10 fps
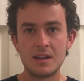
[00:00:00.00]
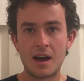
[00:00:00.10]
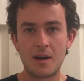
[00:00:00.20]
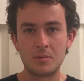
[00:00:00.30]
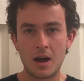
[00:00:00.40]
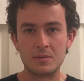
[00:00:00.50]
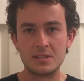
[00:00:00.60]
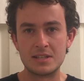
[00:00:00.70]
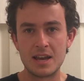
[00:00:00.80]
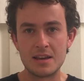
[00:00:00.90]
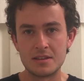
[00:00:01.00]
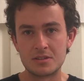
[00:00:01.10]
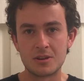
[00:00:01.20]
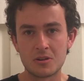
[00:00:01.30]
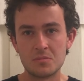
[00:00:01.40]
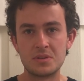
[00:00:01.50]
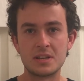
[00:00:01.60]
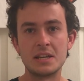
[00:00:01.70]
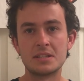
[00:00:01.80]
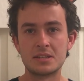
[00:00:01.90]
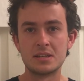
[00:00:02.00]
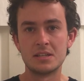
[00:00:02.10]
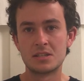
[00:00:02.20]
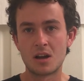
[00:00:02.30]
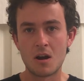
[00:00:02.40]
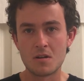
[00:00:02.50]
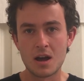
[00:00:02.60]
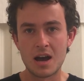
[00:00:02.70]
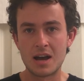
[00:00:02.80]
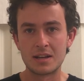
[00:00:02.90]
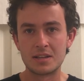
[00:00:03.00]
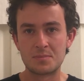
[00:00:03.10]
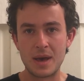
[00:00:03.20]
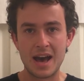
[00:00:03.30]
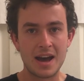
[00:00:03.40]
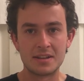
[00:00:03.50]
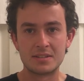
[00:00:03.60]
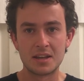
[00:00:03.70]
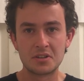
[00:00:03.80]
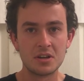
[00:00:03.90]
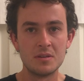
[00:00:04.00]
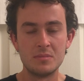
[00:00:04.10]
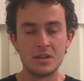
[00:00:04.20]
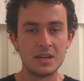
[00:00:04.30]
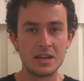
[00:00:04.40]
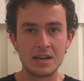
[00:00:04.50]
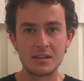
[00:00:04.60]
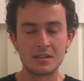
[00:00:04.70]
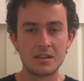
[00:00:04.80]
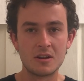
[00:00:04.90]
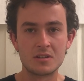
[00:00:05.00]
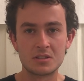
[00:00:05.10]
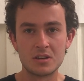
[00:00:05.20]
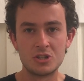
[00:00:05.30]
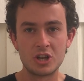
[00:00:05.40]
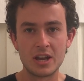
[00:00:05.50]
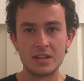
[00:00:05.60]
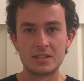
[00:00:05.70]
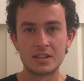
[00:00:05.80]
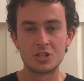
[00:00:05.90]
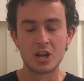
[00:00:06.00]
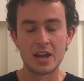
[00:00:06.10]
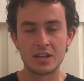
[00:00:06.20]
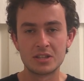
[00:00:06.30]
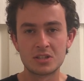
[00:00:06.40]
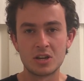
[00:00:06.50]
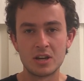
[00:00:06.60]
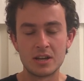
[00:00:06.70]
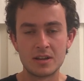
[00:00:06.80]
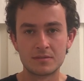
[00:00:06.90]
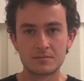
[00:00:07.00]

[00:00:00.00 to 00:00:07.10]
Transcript: I, I would say that circumstances are not as bad as they could be, and that there is a good chance that the Giants could